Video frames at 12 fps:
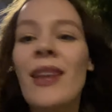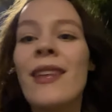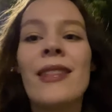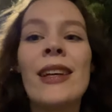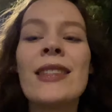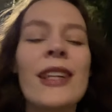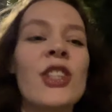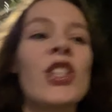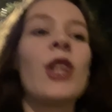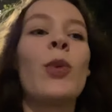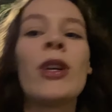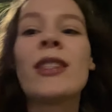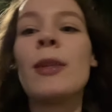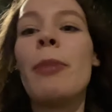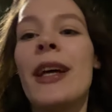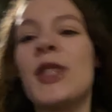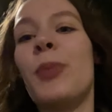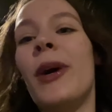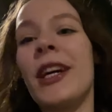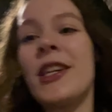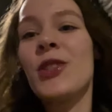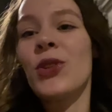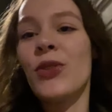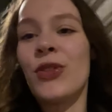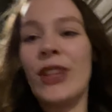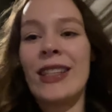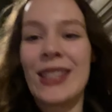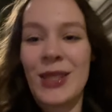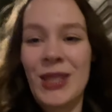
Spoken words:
That actually was the best part of this